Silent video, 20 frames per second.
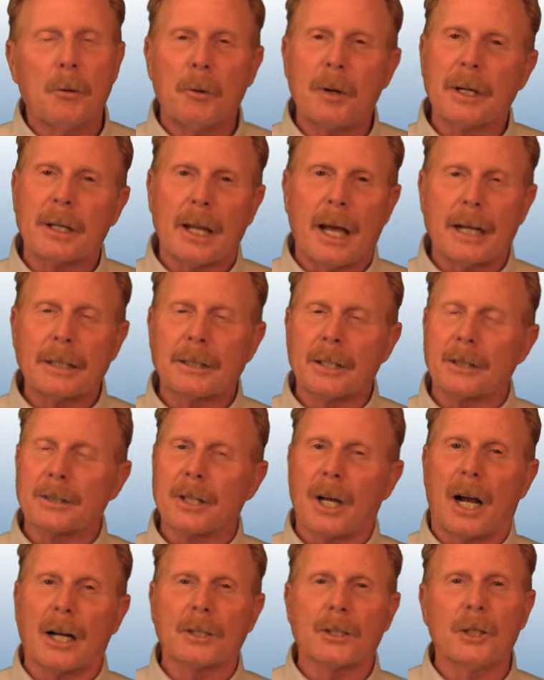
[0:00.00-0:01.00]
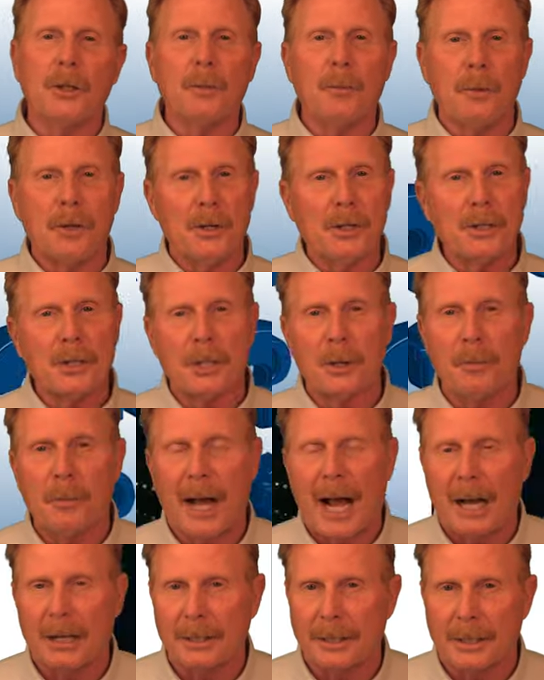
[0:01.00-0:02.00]
We'd like to talk to
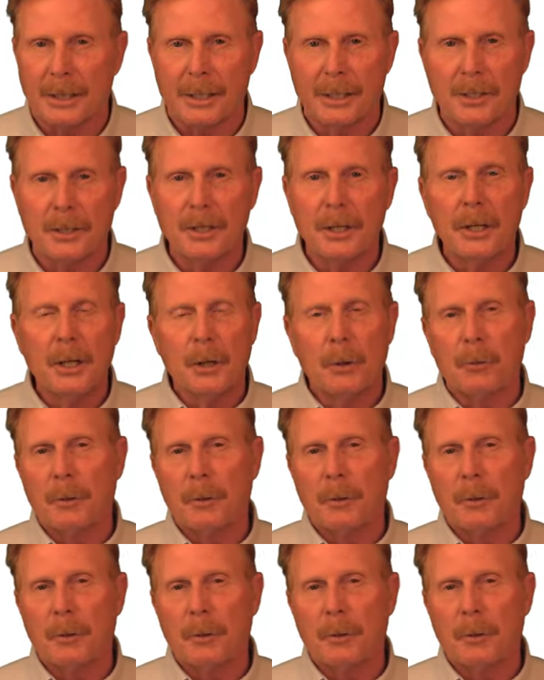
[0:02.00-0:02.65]
municipalities.